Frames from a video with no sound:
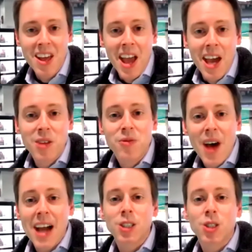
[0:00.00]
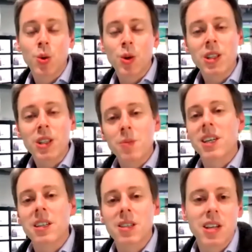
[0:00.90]
And in fact, during the
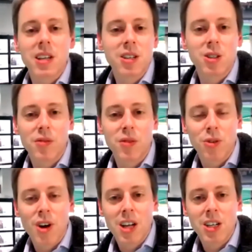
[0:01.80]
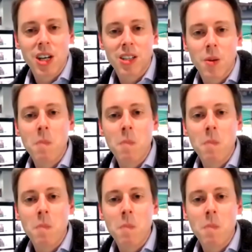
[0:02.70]
beginning stages of the project,